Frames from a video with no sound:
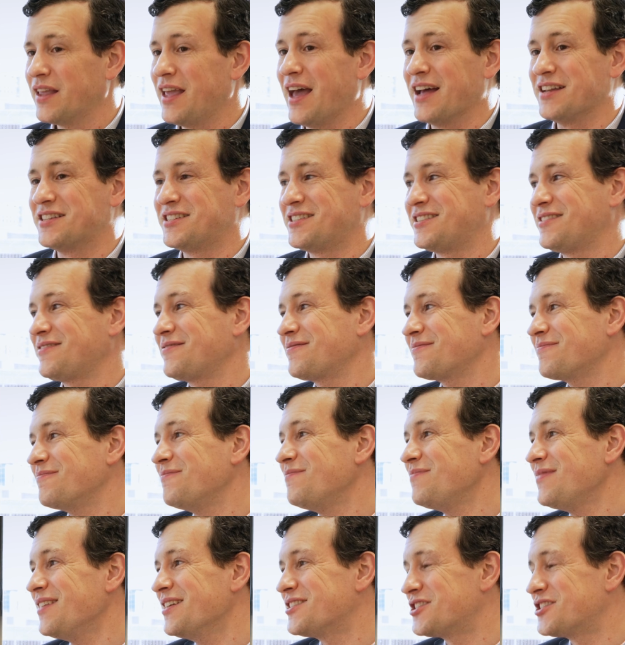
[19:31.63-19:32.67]
Yes.
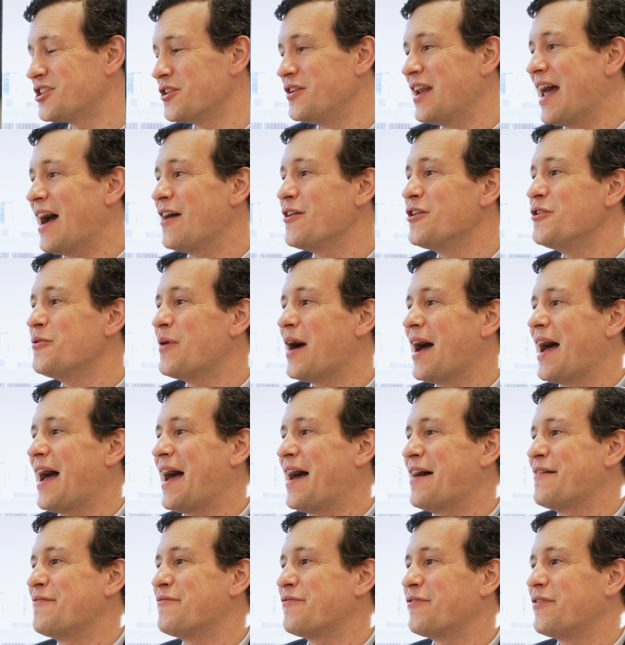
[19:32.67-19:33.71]
So now you
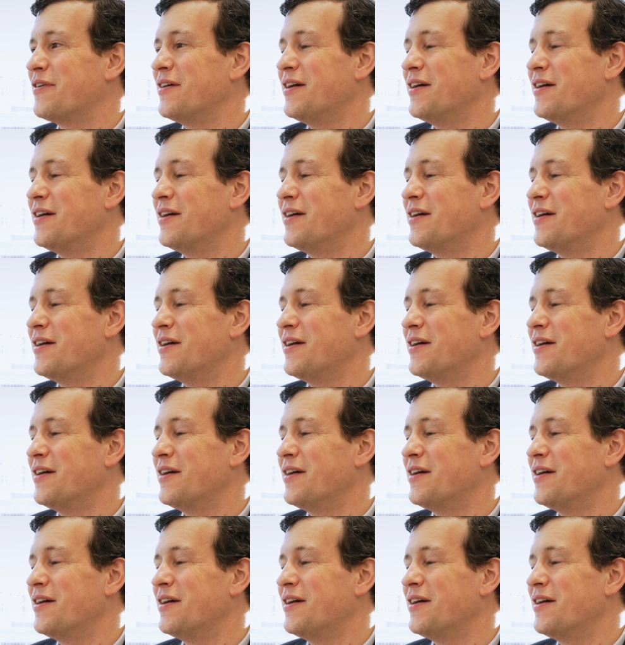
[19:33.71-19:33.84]
have,